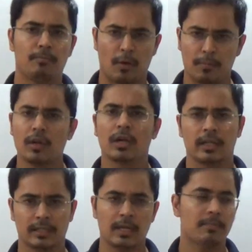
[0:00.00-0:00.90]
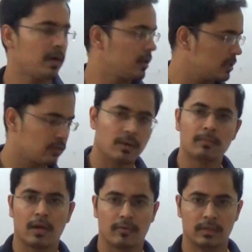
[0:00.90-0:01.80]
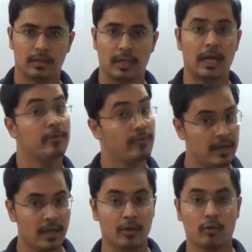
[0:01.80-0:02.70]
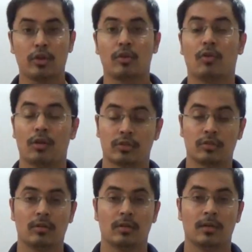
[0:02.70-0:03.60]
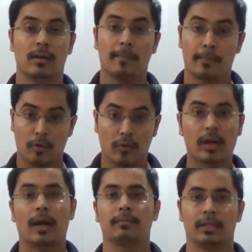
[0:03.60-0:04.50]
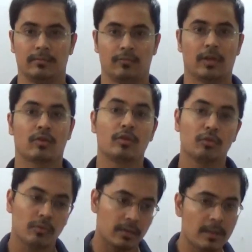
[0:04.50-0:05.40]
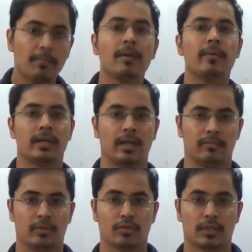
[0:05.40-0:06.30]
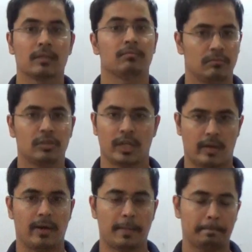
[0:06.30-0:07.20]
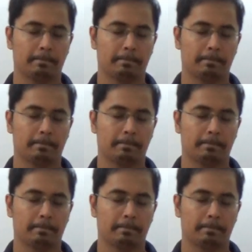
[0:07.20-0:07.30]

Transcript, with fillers: popular design patterns one by one and we are going to also program them we are going to implement them using java